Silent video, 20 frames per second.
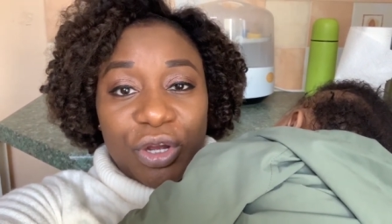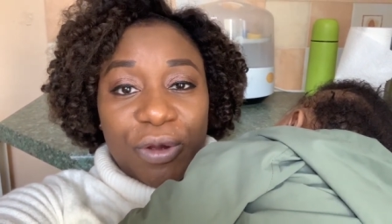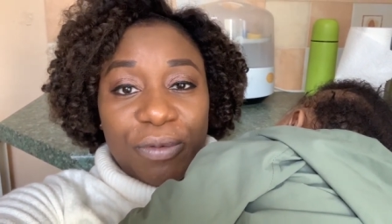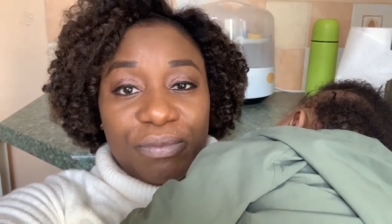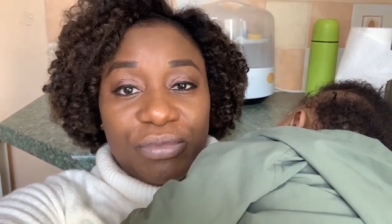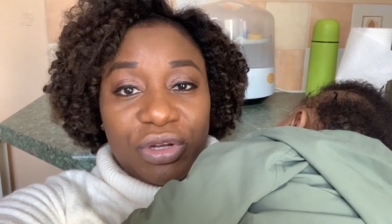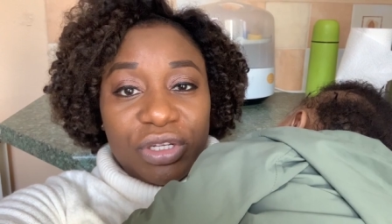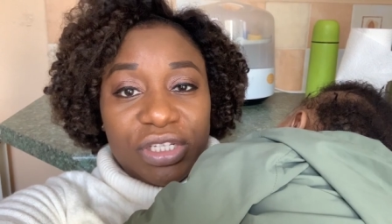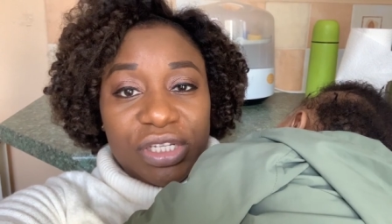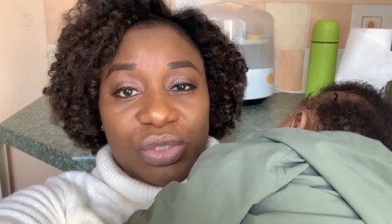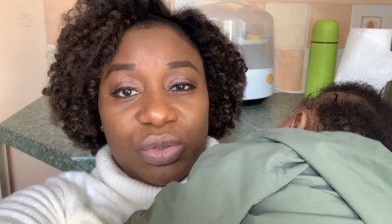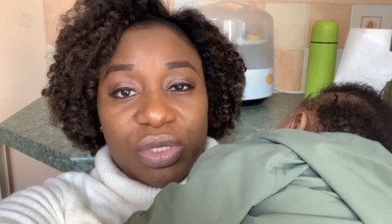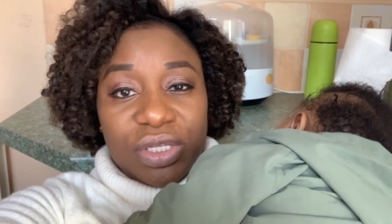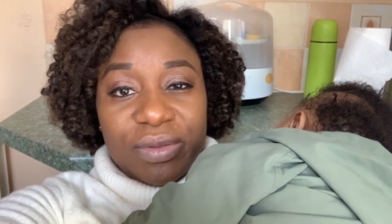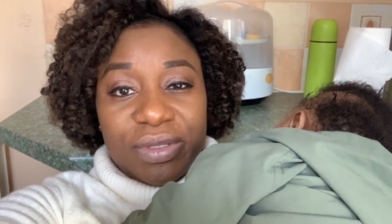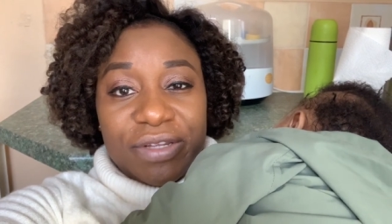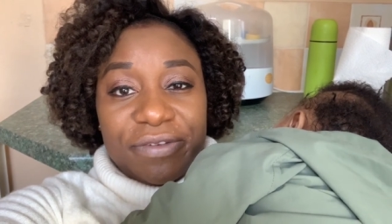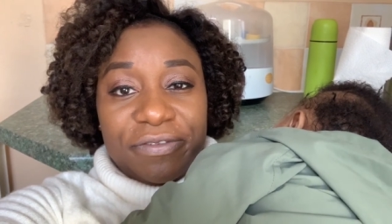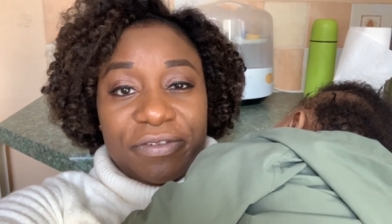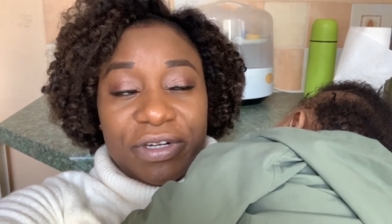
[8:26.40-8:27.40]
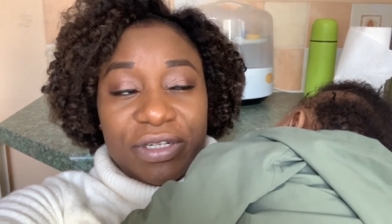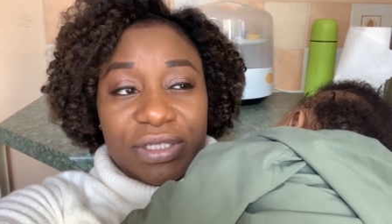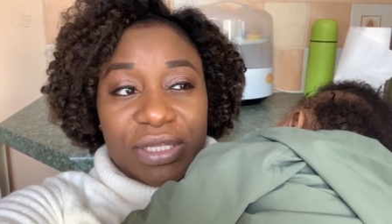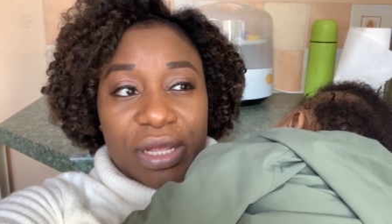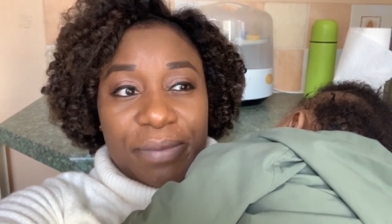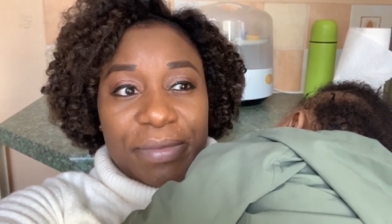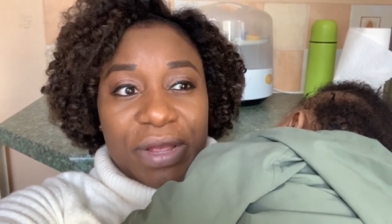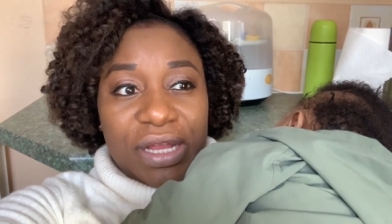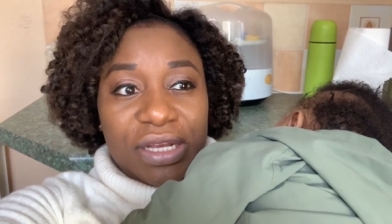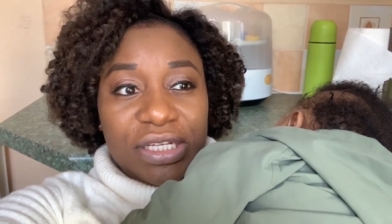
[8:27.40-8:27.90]
but this was the first
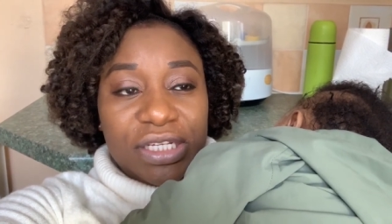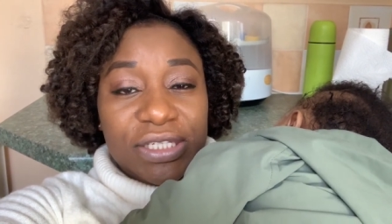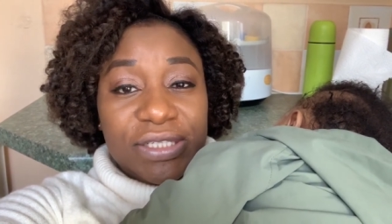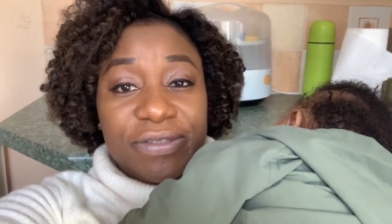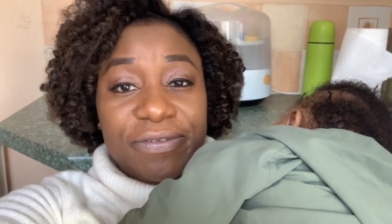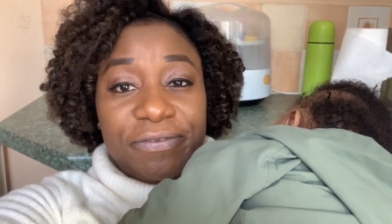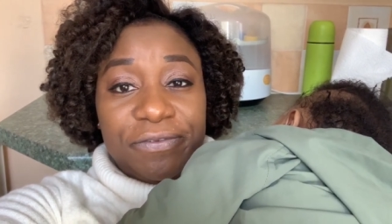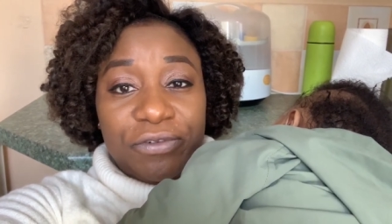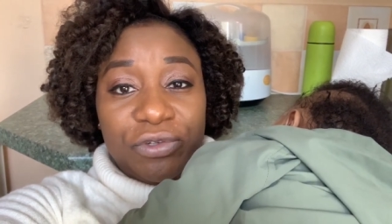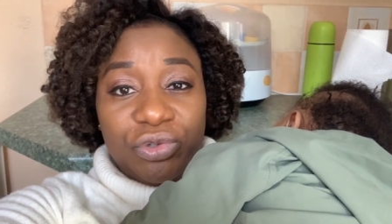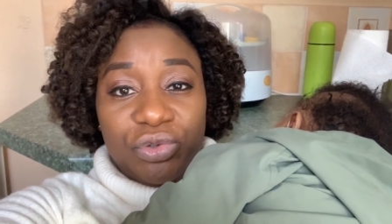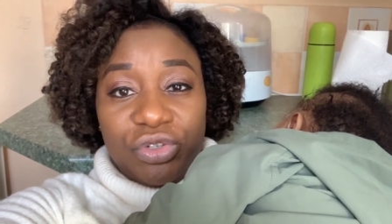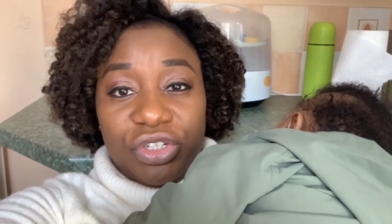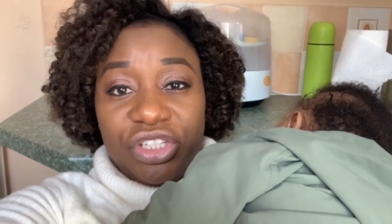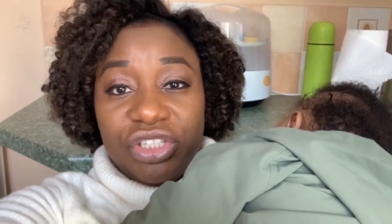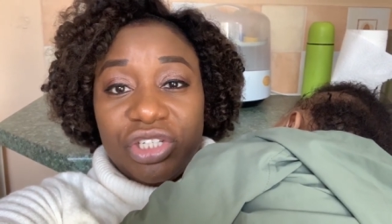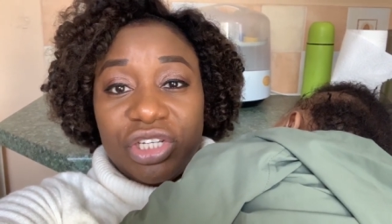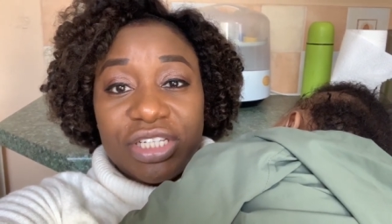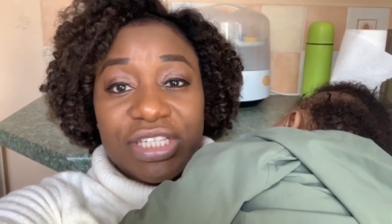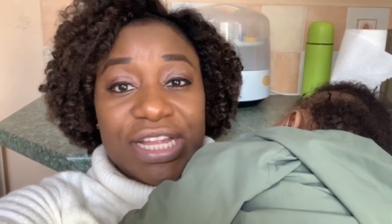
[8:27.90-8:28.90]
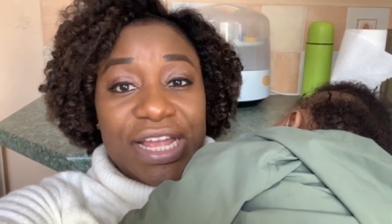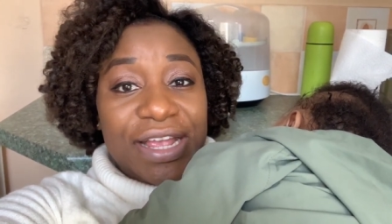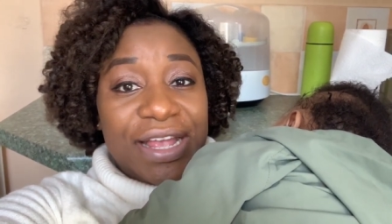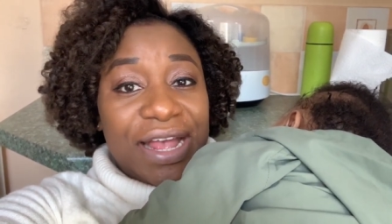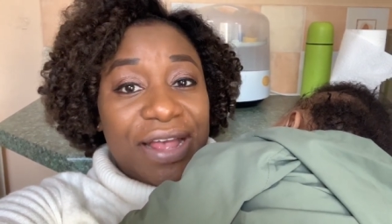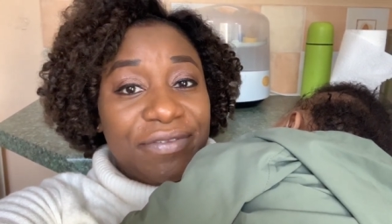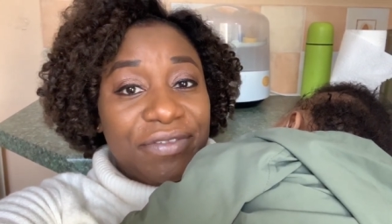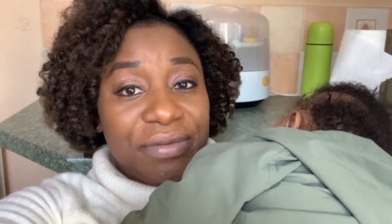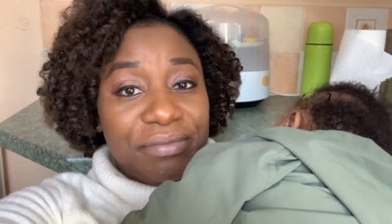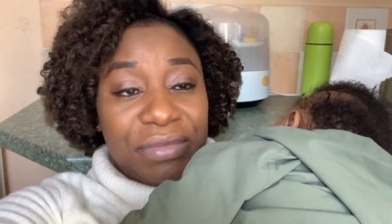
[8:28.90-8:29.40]
time. And this flu is just like
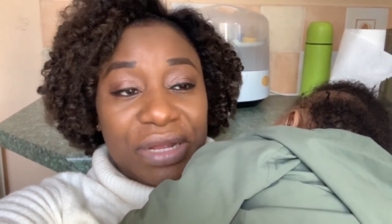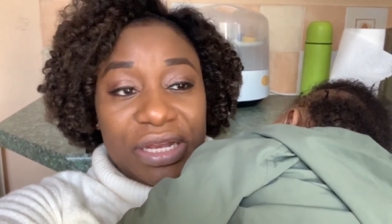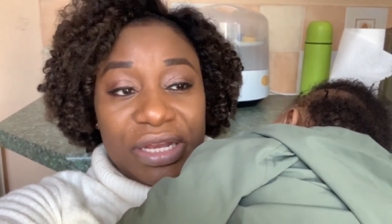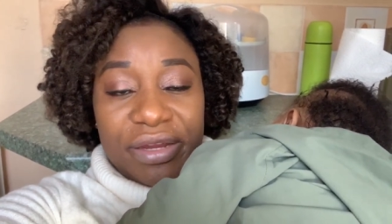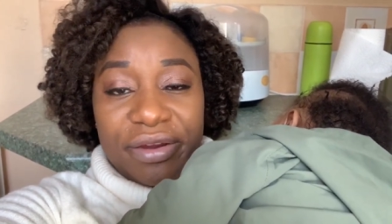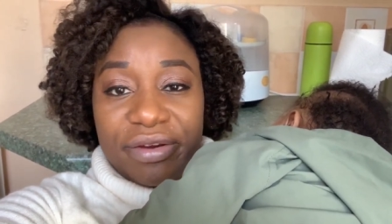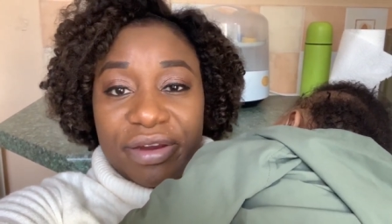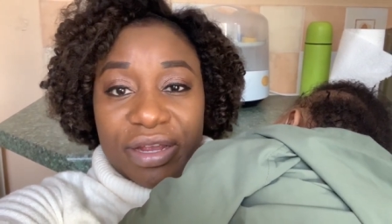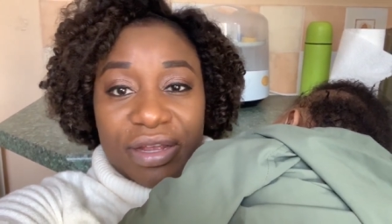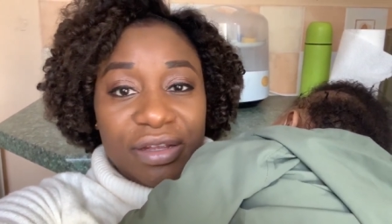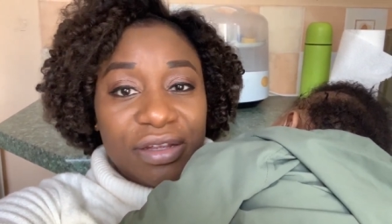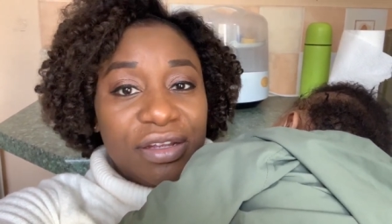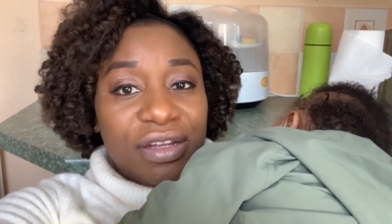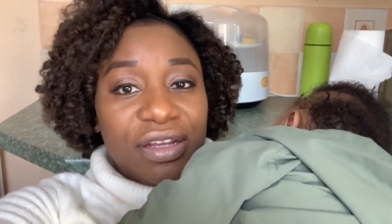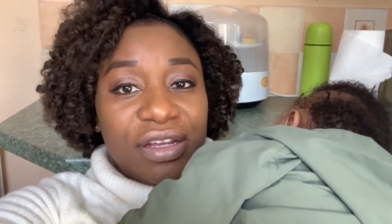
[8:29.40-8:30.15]
having malaria.